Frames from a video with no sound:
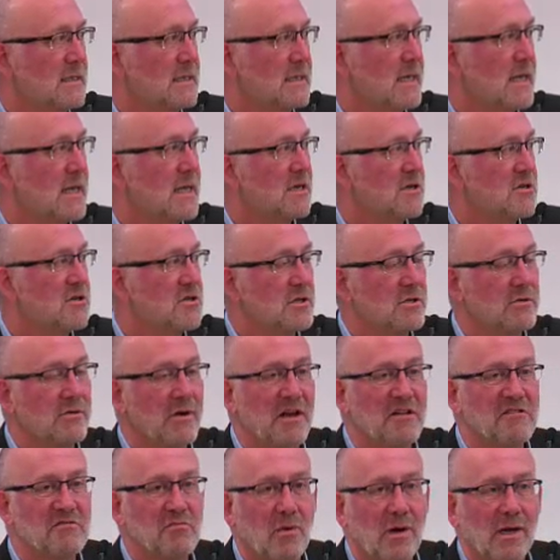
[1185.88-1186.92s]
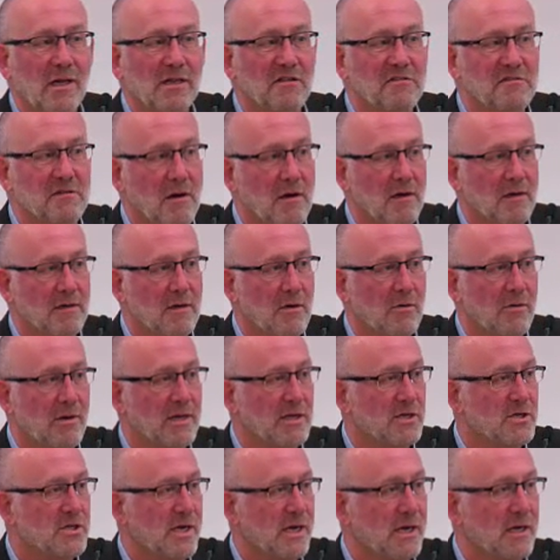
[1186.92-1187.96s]
key issue, as well as
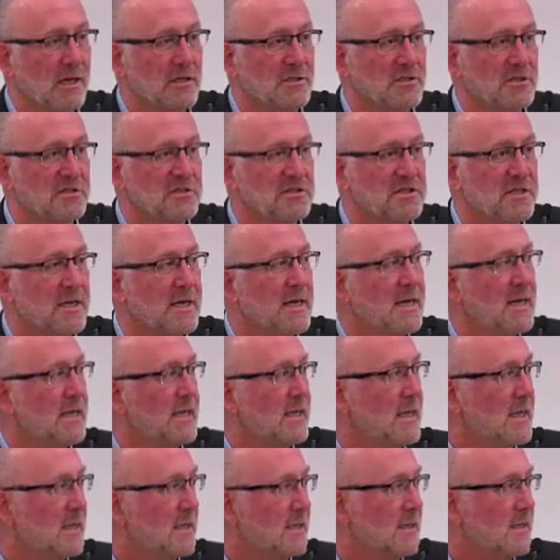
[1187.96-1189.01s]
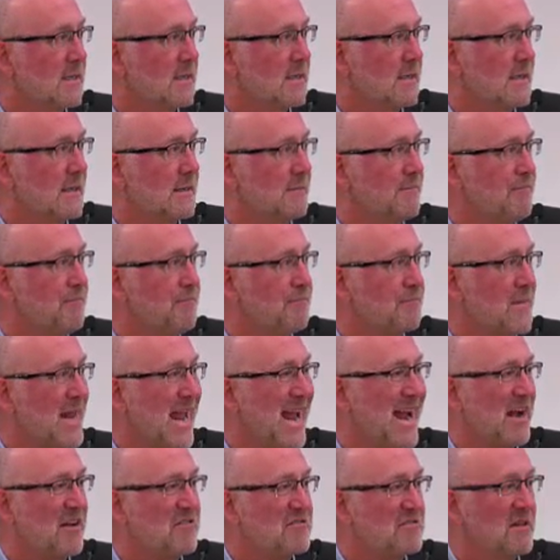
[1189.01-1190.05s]
ongoing challenges in
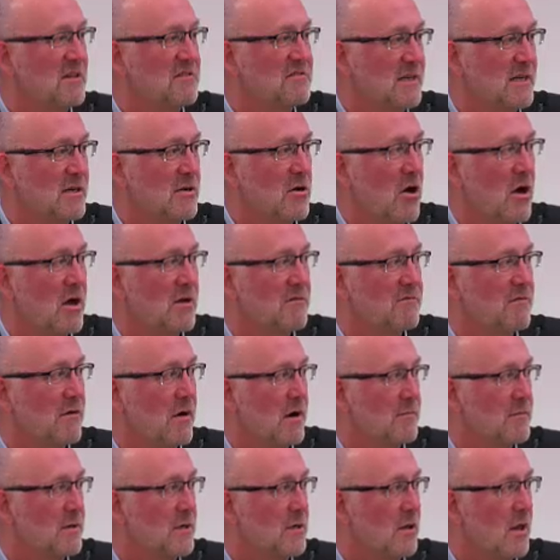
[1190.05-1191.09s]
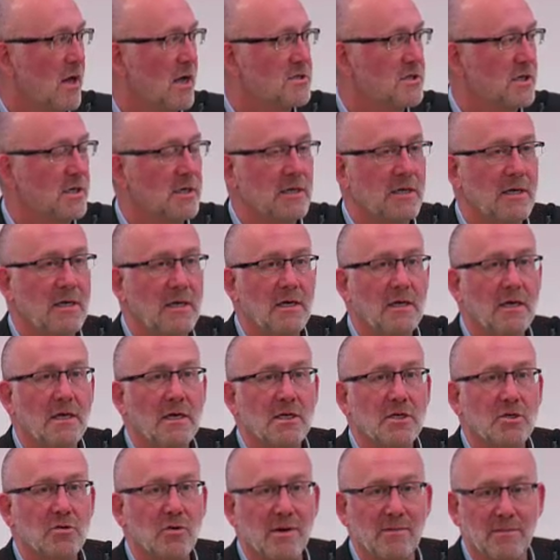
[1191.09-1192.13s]
accessing non-pharmacologic
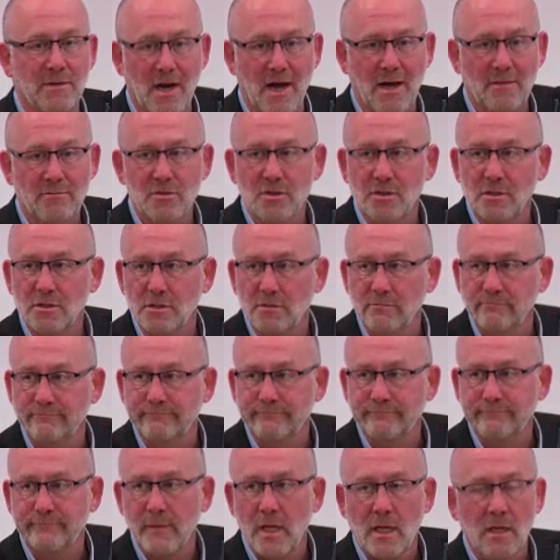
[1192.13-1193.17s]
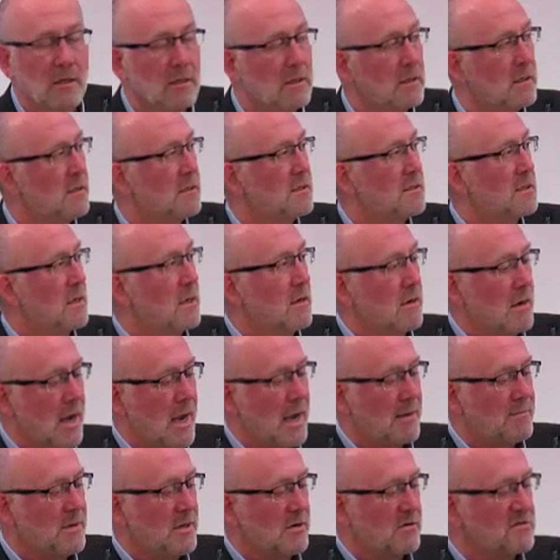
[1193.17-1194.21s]
treatment options. So
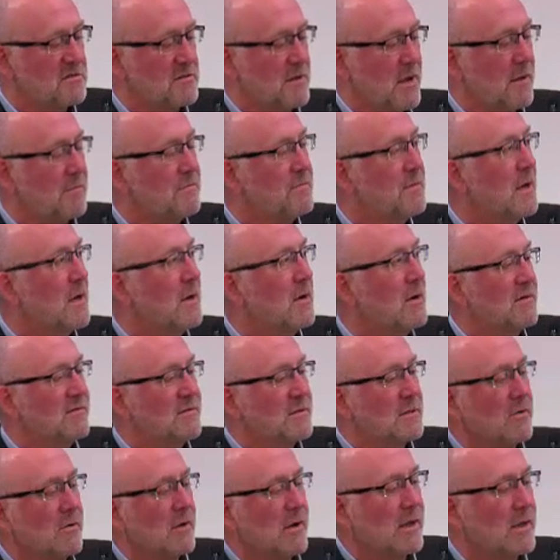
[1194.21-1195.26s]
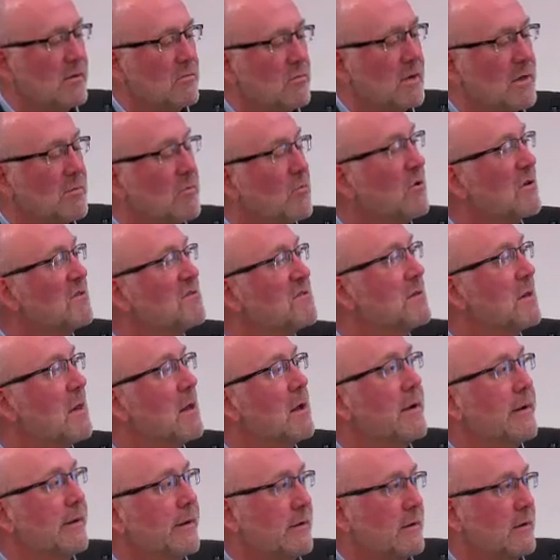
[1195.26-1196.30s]
I better stop there, even though I had one more
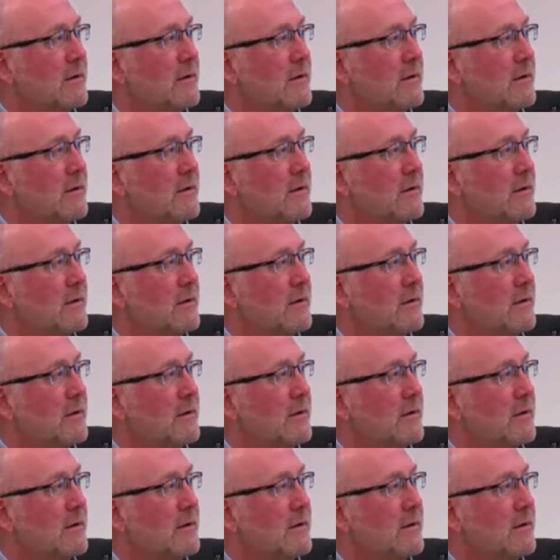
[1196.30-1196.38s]
slide.